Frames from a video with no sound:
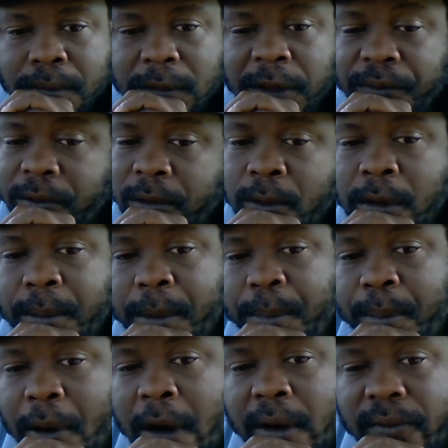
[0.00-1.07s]
If you want to be
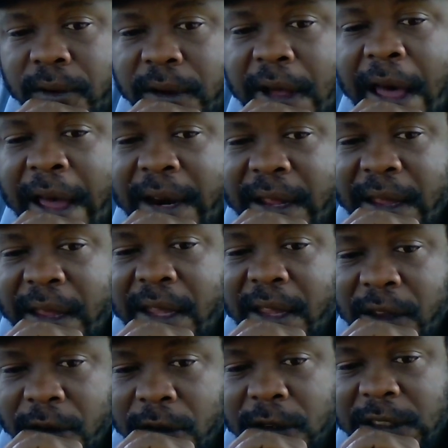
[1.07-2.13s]
part of Akkad Inc.
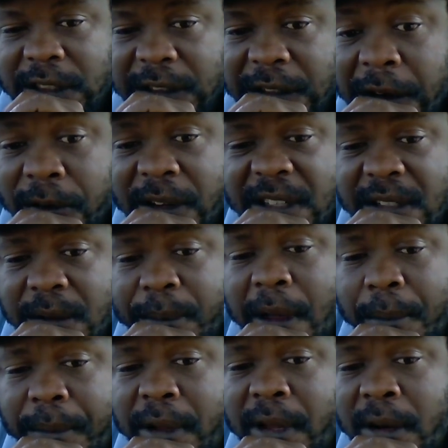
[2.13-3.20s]
and you're serious
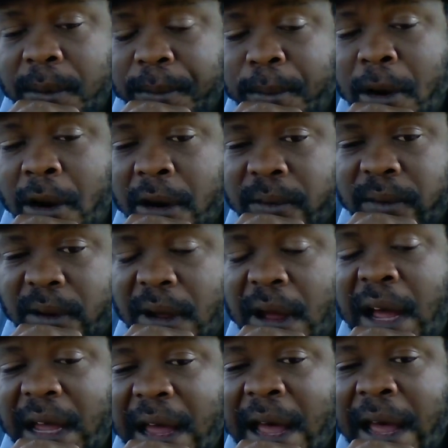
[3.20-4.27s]
about being a part of
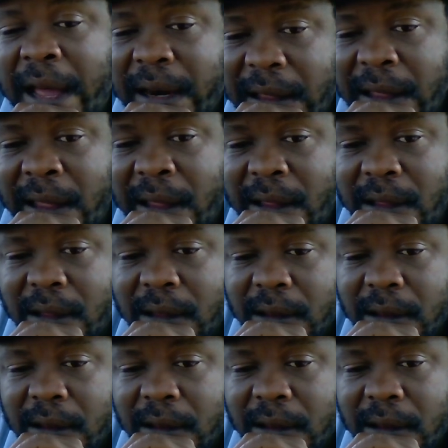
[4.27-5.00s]
Akkad Inc.,